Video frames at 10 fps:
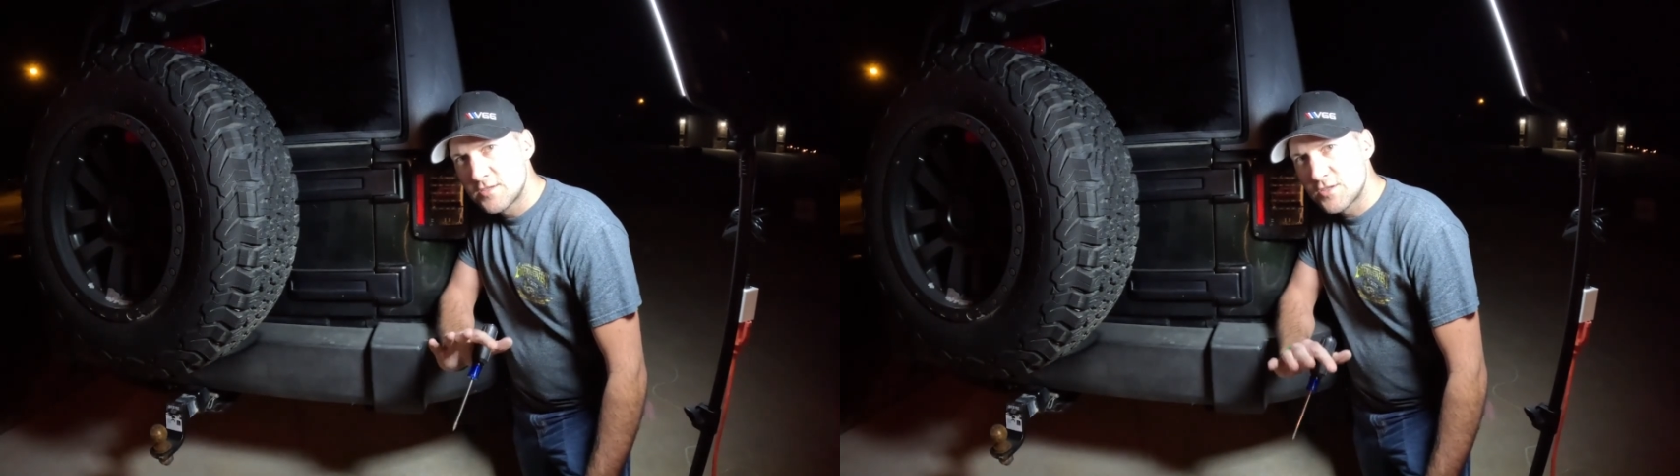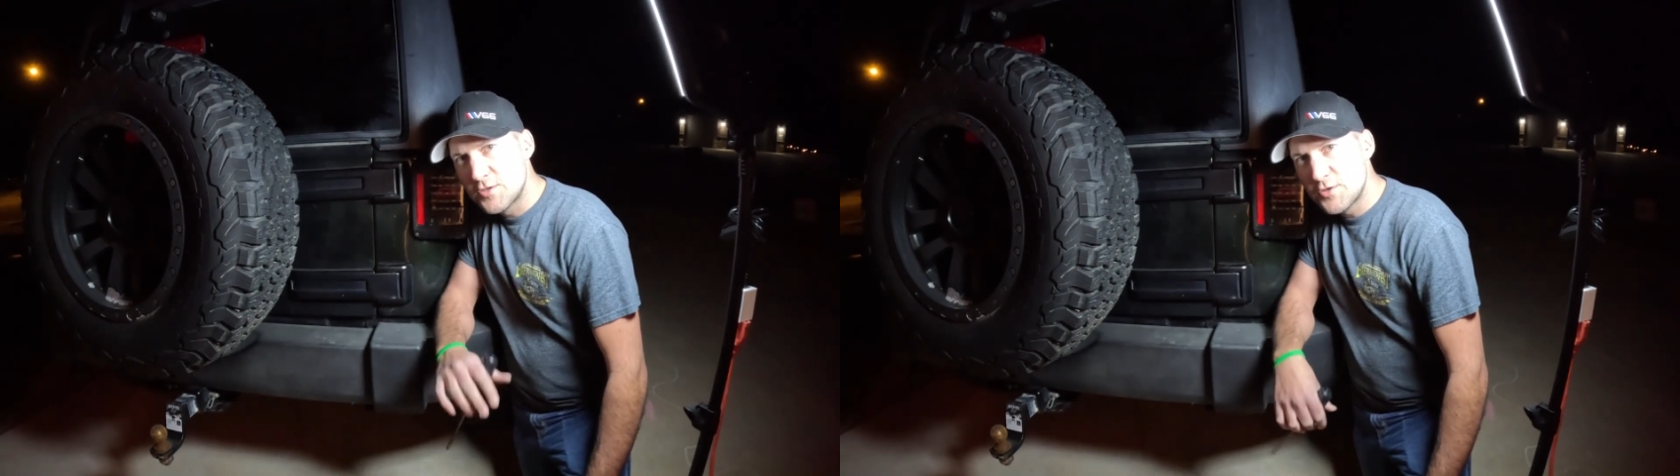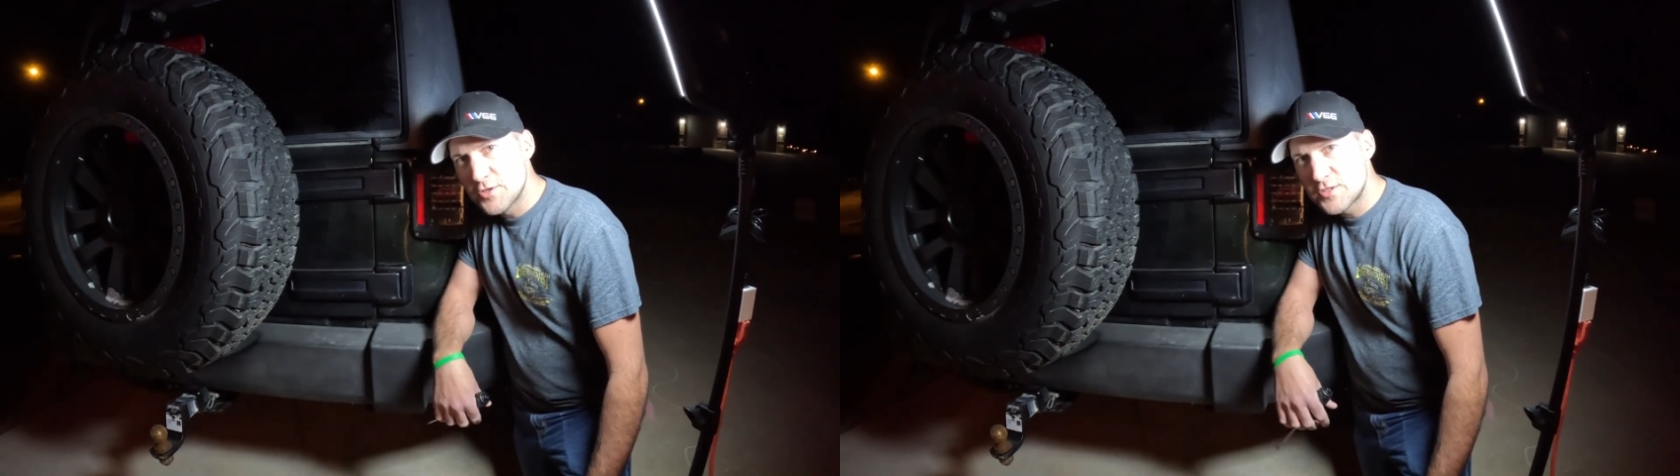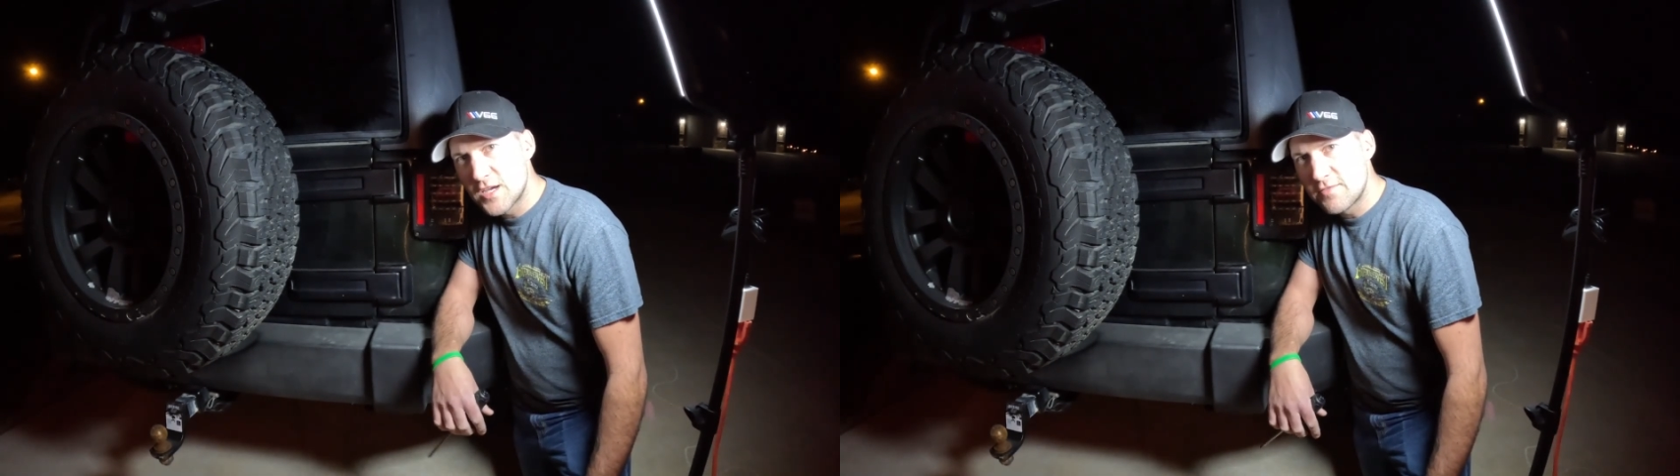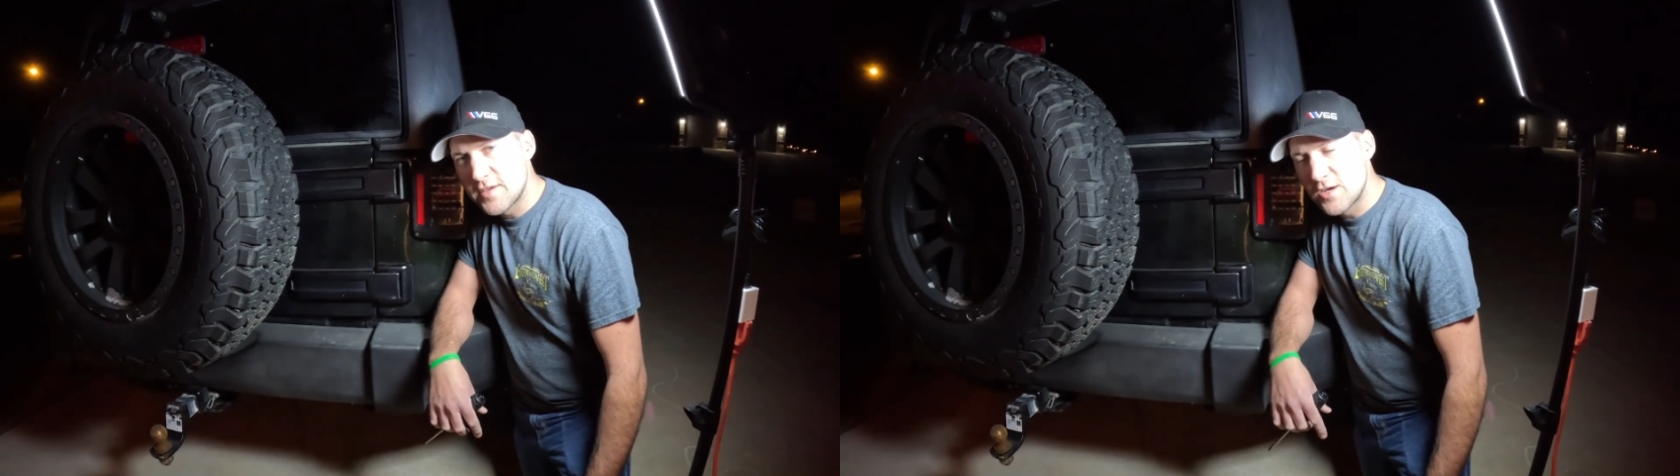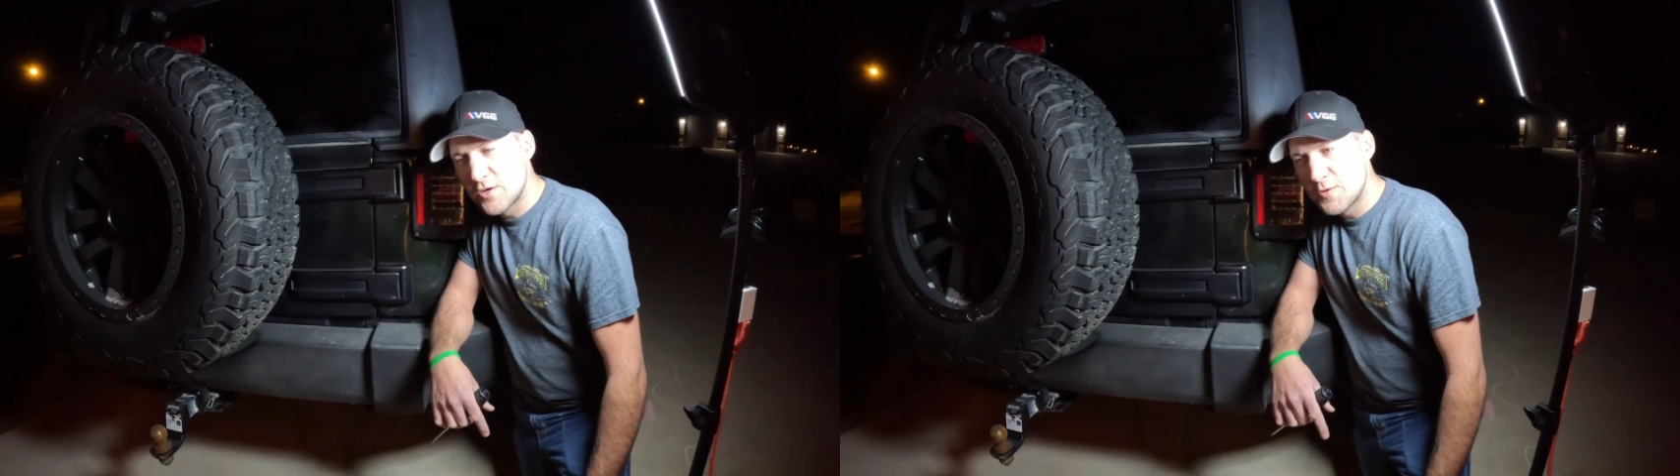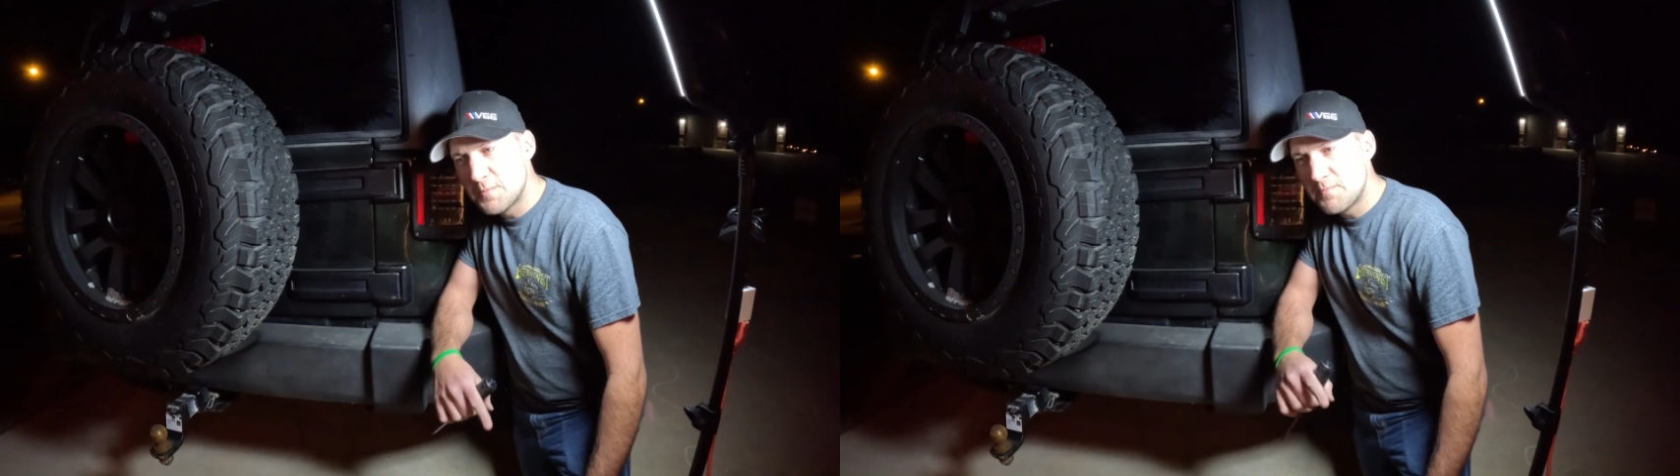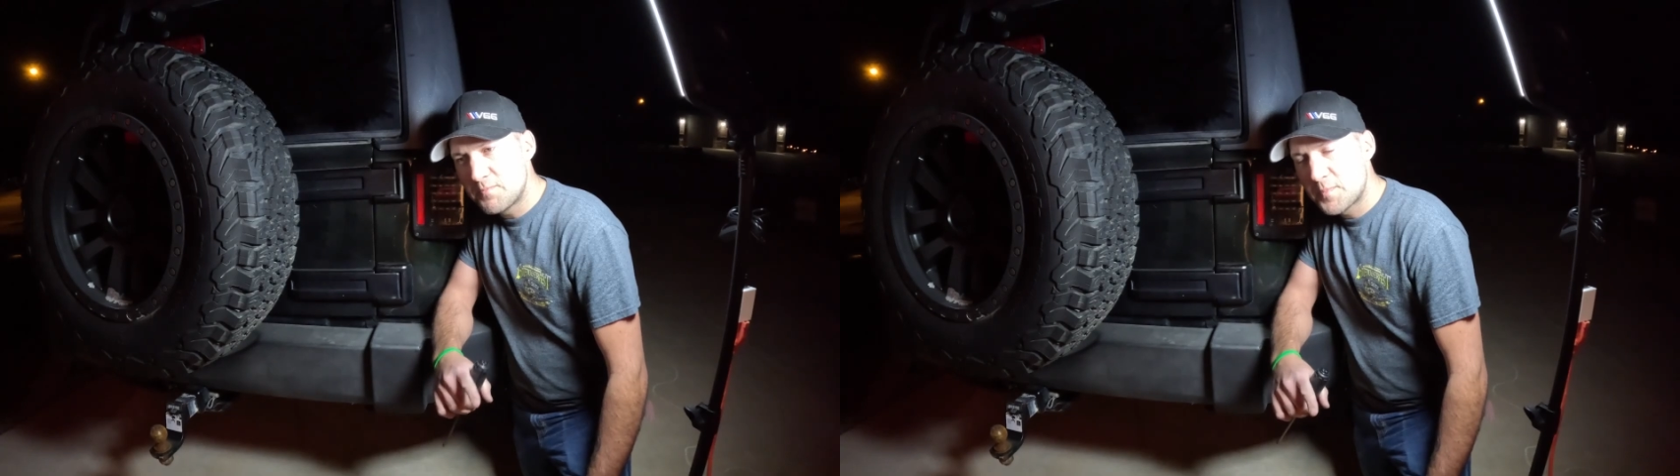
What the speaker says: to do yourself at home